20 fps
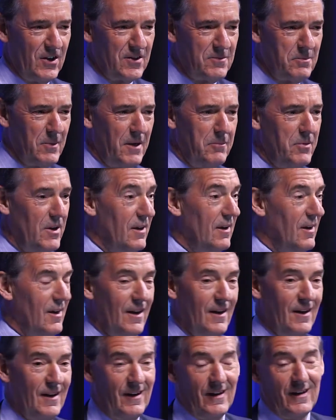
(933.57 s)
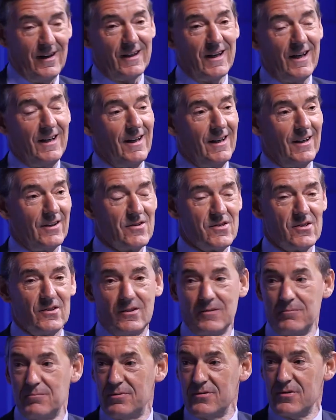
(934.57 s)
It's maybe, again, linked
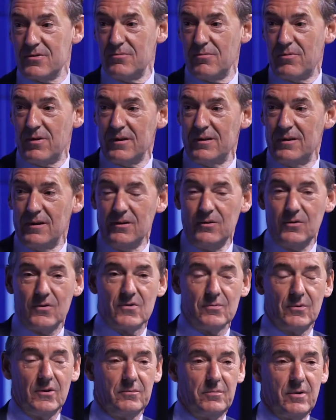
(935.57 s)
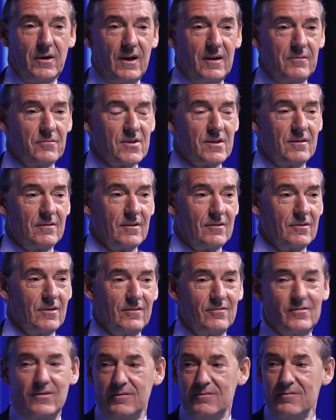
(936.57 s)
to something in Luke's world, perhaps. I don't know
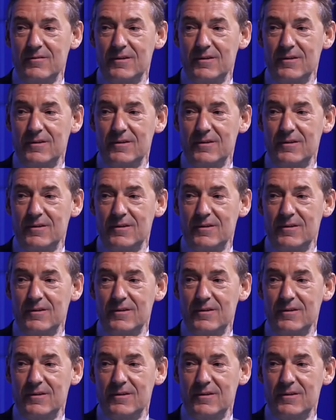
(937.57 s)
if you're